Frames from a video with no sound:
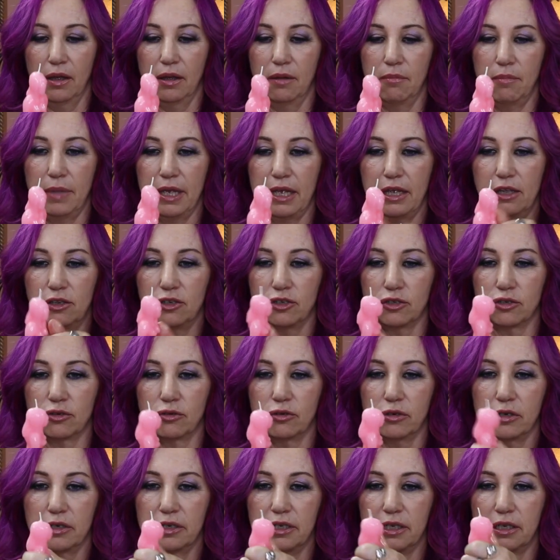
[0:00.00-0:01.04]
making
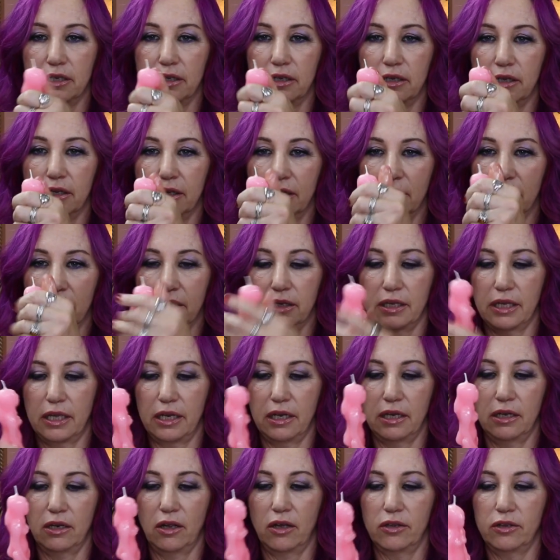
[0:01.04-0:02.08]
sure to
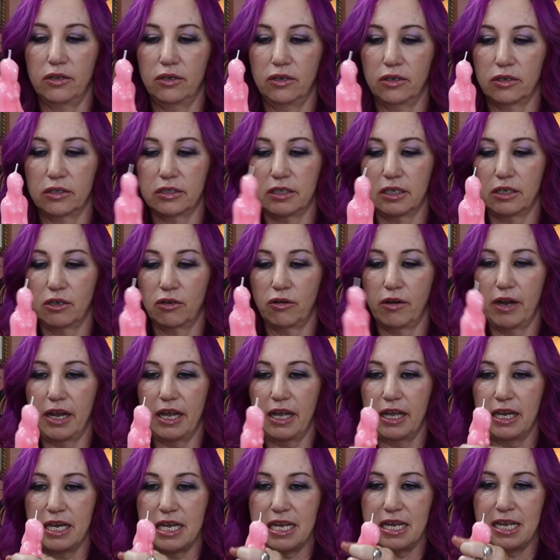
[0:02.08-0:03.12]
get in all the nooks and
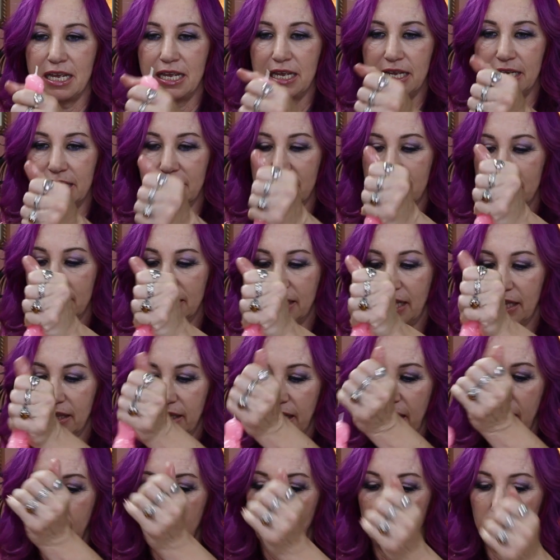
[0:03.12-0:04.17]
crannies, get
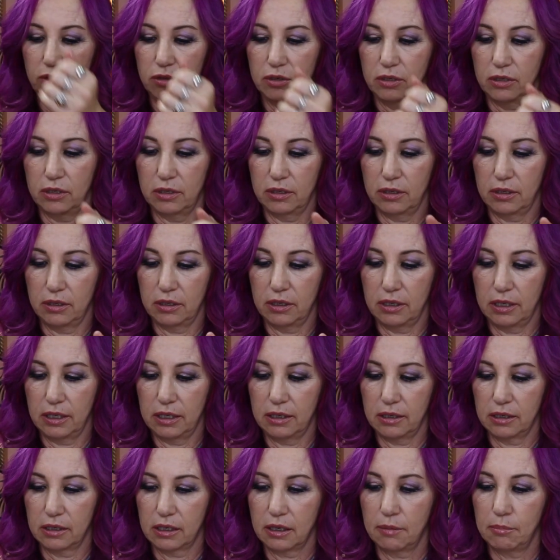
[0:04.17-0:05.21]
that
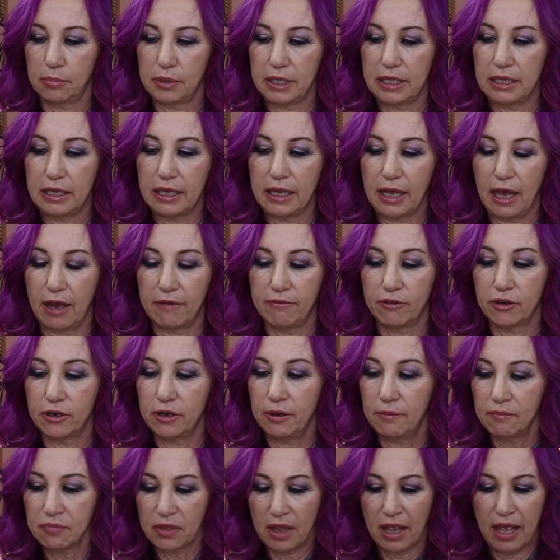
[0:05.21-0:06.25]
completely
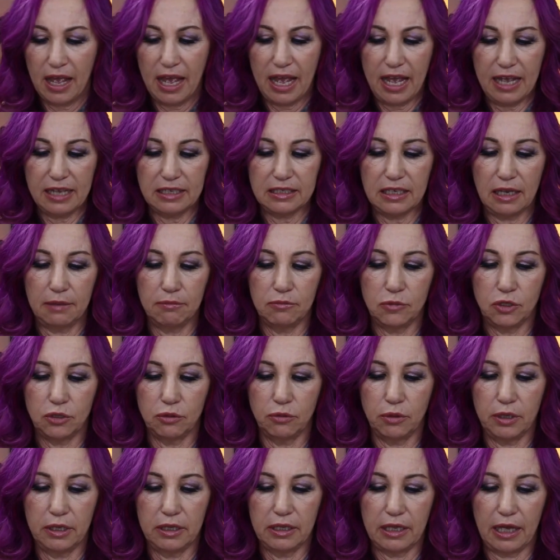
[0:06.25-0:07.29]
covered. As I'm
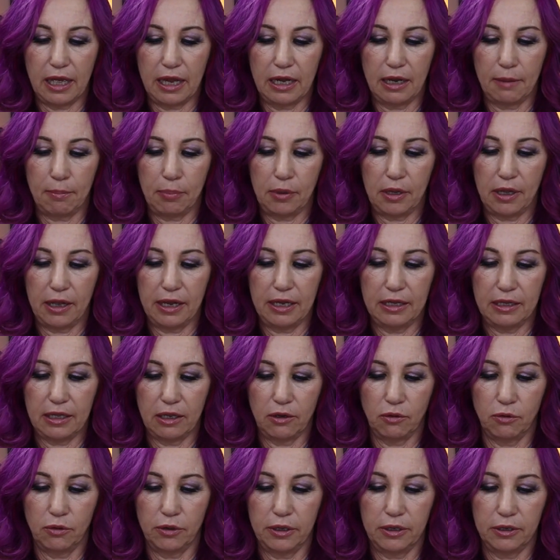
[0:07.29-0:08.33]
doing that and applying
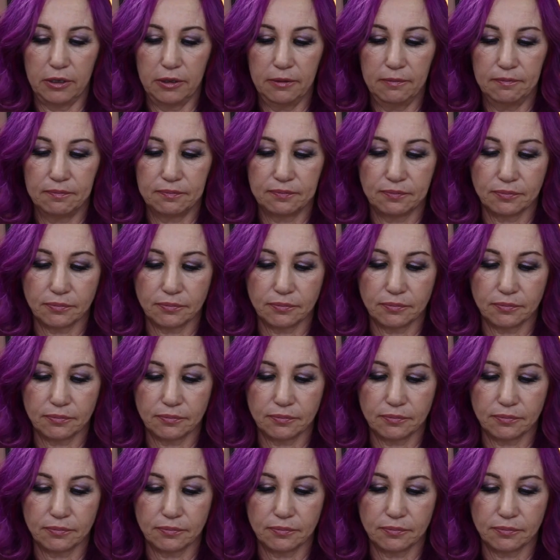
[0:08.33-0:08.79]
that oil,